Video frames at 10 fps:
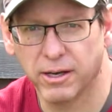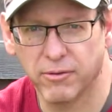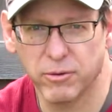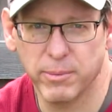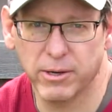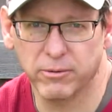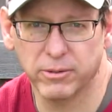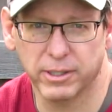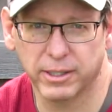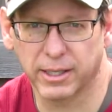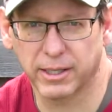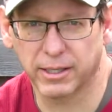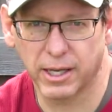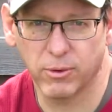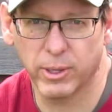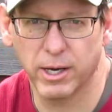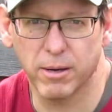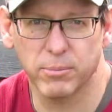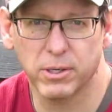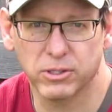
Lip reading: of the mountain and kind of went up,